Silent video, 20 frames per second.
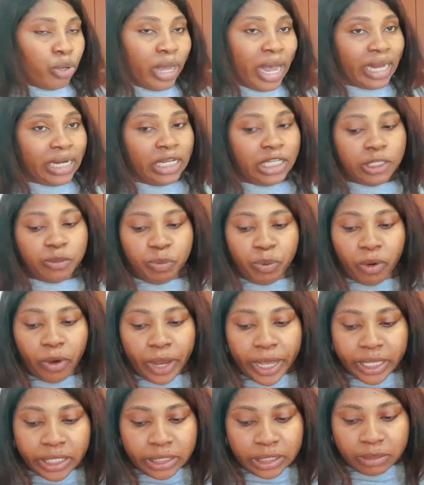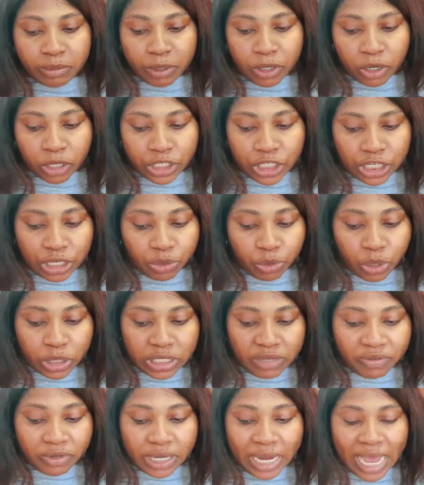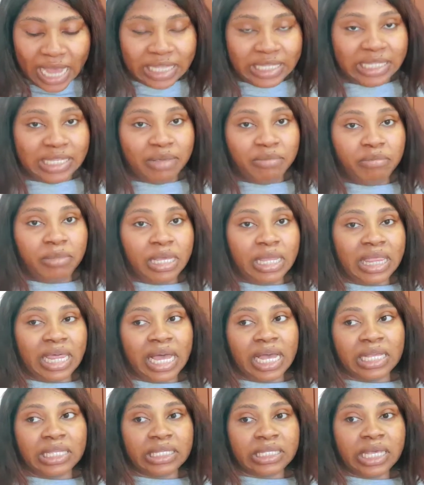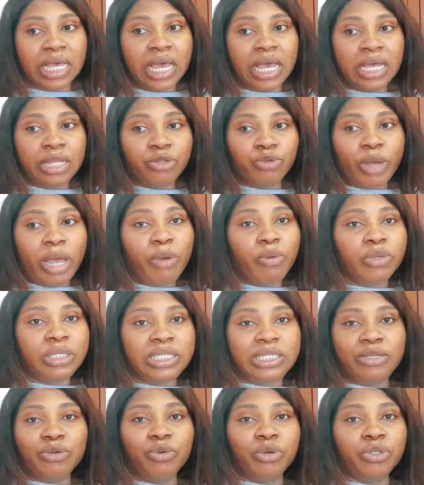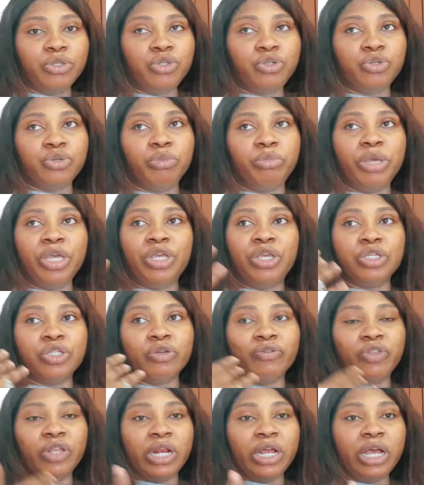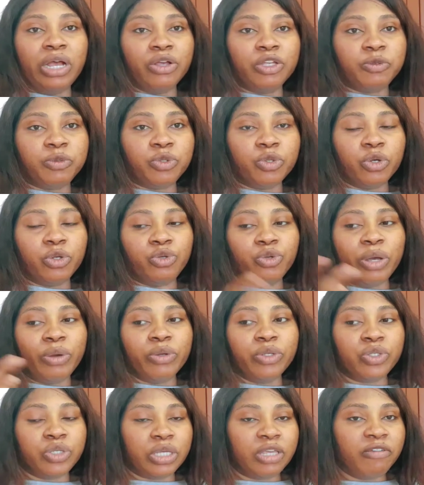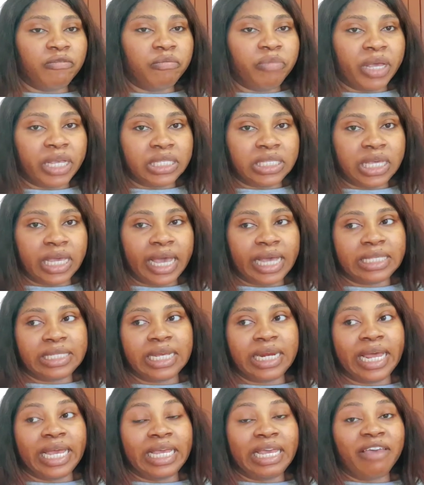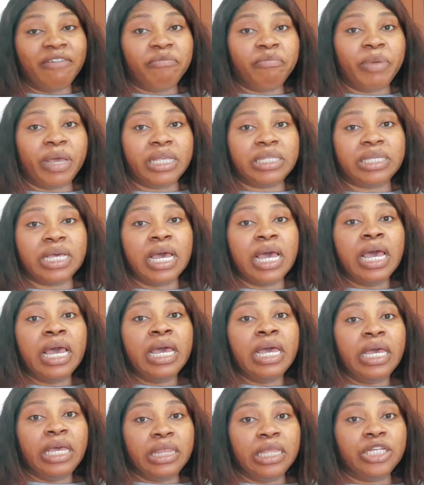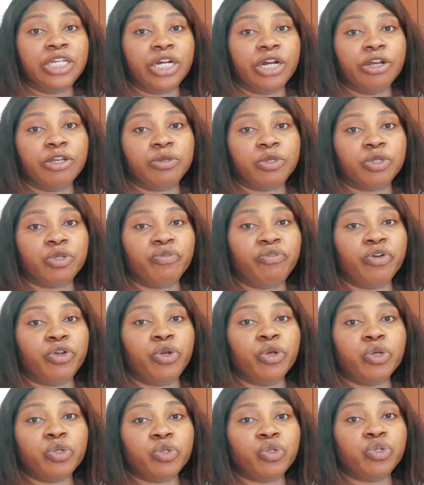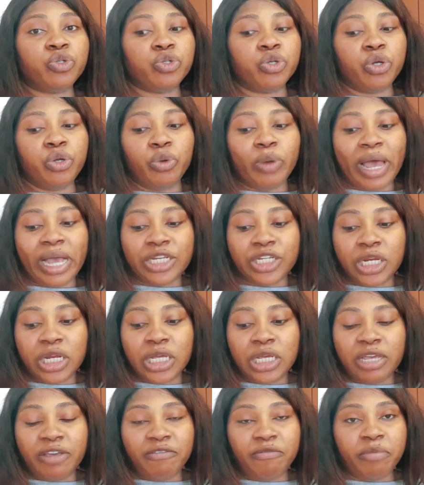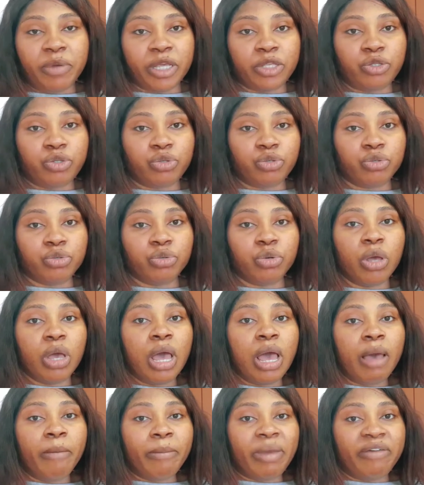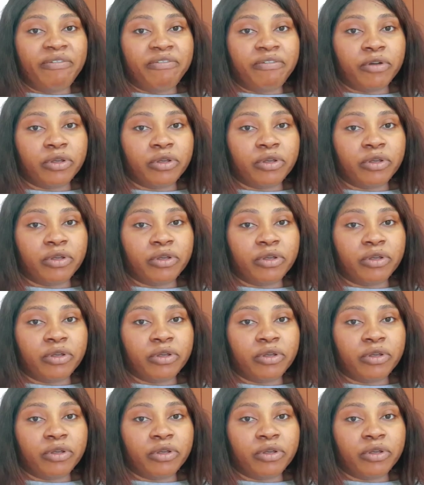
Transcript: at this point, because she was even asking me that, do I still want to make use of the general hospital or do I want to give birth here? I said I gave birth in the general hospital. So for those who do not know, I actually gave birth to my